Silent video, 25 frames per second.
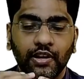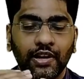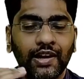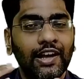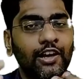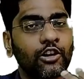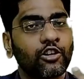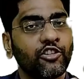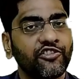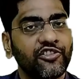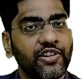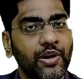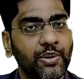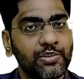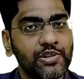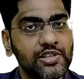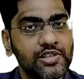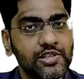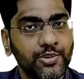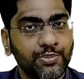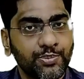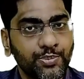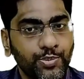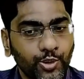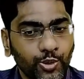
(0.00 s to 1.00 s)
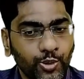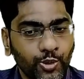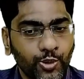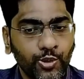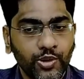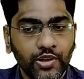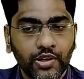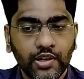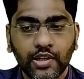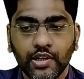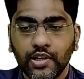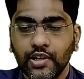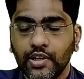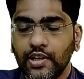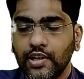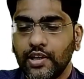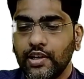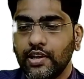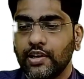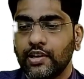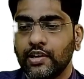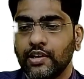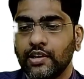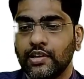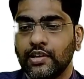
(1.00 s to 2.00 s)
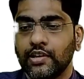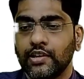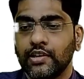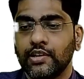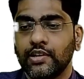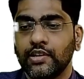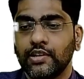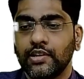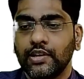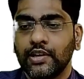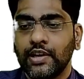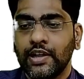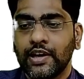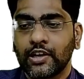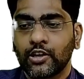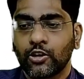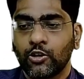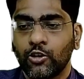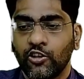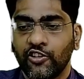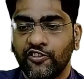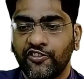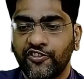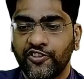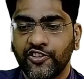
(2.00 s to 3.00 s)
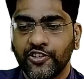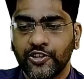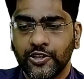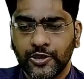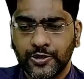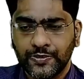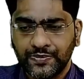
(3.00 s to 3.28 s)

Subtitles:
lack of family support, lack of